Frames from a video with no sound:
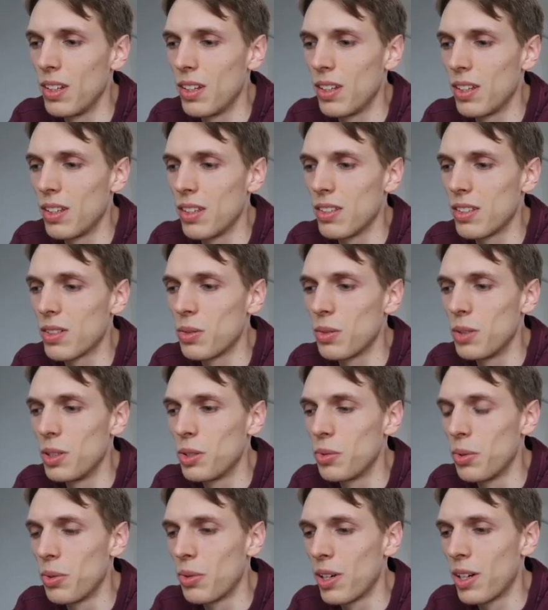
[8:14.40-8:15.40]
And so it
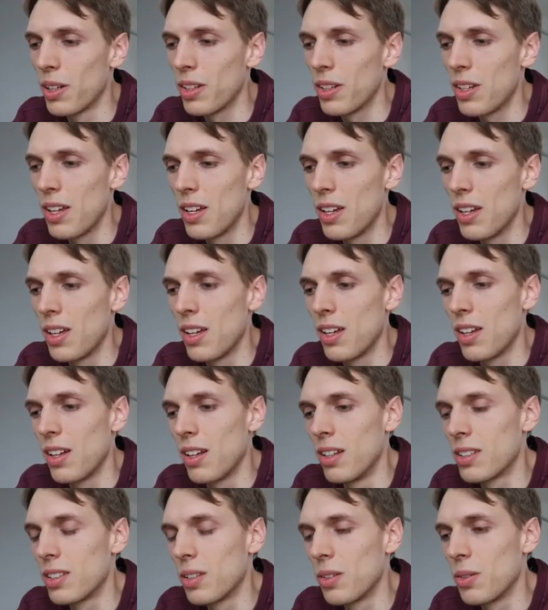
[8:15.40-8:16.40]
will run
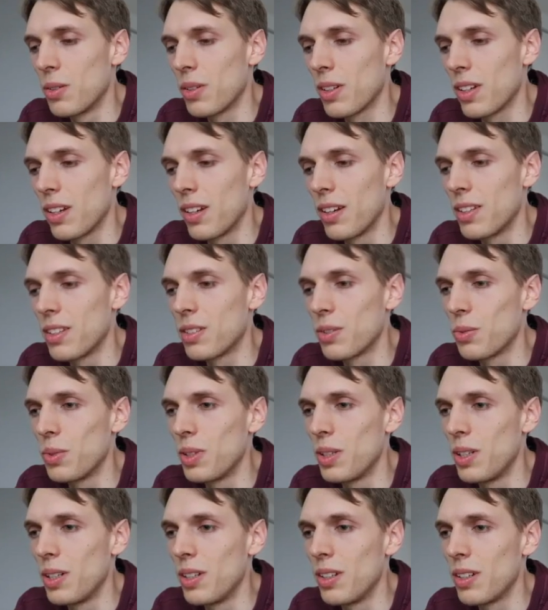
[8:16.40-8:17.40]
as long as
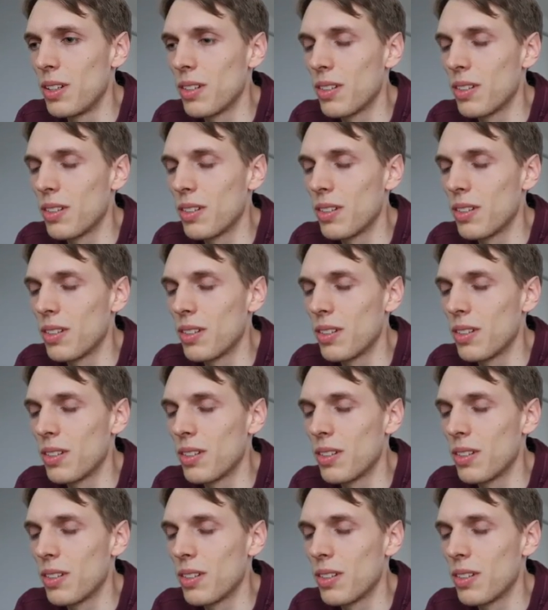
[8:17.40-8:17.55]
we